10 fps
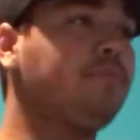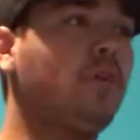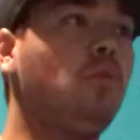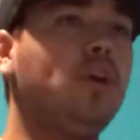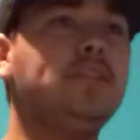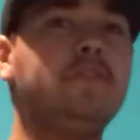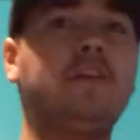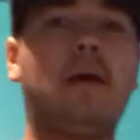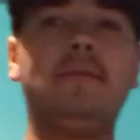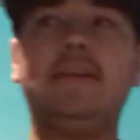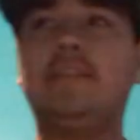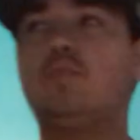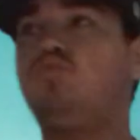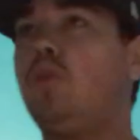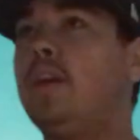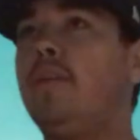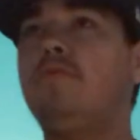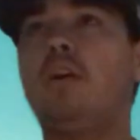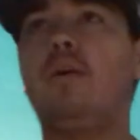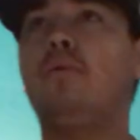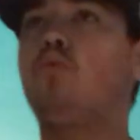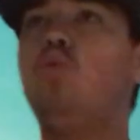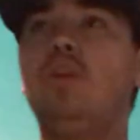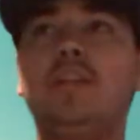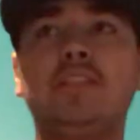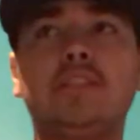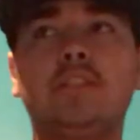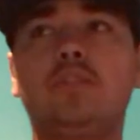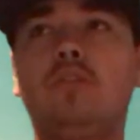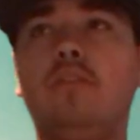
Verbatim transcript: the royalty family is one of the coolest